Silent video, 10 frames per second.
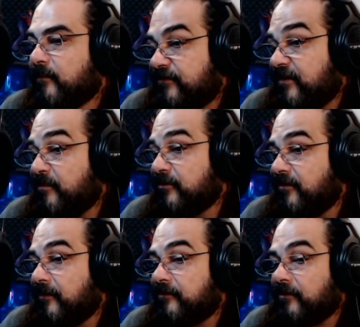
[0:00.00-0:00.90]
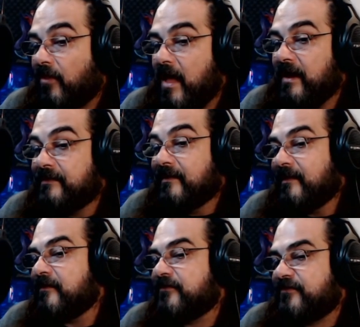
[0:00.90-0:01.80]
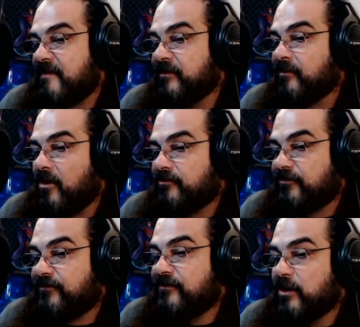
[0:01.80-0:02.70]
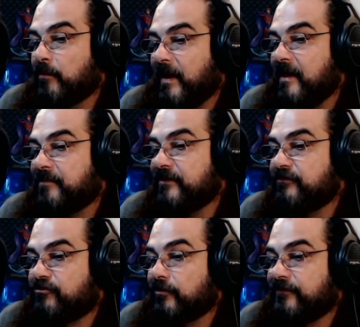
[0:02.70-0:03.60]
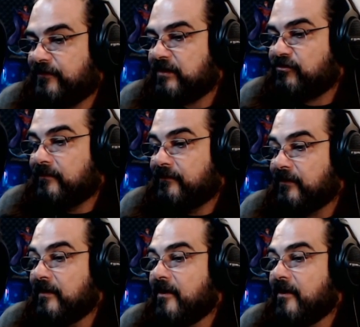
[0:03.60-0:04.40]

was similar to the decline in the seven largest nearby police jurisdictions.